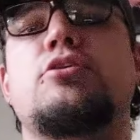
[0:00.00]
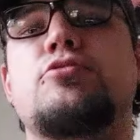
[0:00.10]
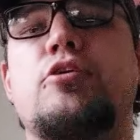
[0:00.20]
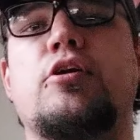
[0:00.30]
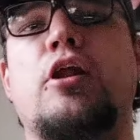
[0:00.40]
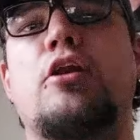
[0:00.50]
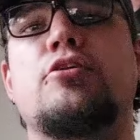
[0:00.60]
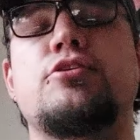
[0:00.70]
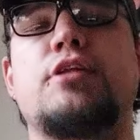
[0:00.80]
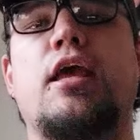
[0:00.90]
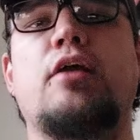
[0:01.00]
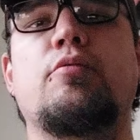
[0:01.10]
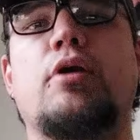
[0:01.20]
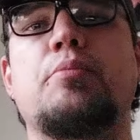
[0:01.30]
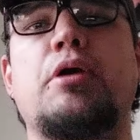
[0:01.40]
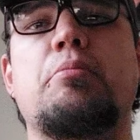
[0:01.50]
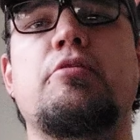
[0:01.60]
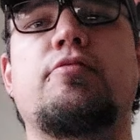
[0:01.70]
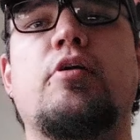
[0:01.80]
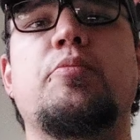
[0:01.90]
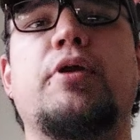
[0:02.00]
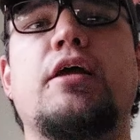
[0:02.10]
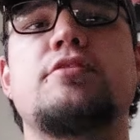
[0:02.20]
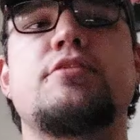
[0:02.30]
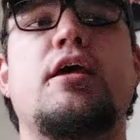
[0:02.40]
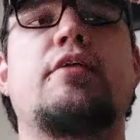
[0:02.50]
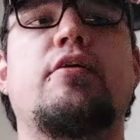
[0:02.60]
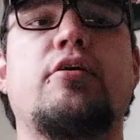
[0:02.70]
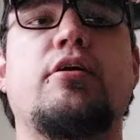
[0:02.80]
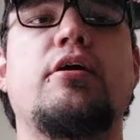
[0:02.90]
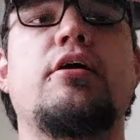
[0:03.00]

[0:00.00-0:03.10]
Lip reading: so you can understand where I'm coming from when I say there